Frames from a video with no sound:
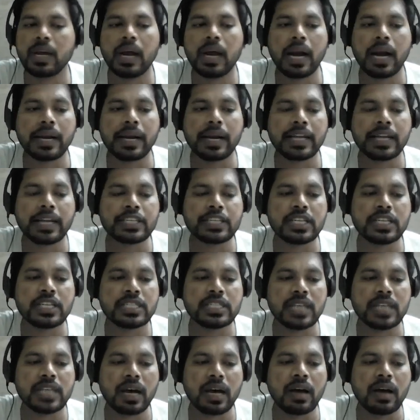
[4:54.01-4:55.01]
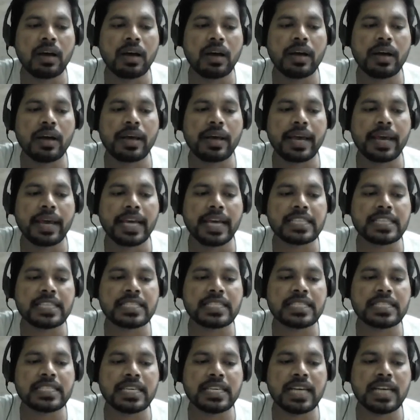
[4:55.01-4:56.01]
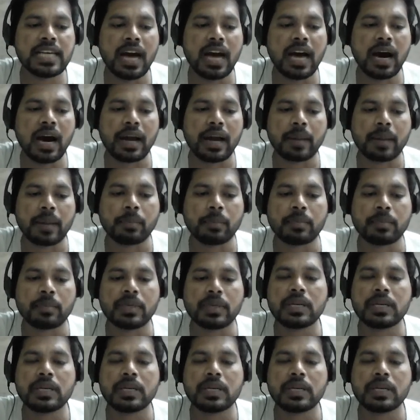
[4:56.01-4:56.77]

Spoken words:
And next is the SCRM,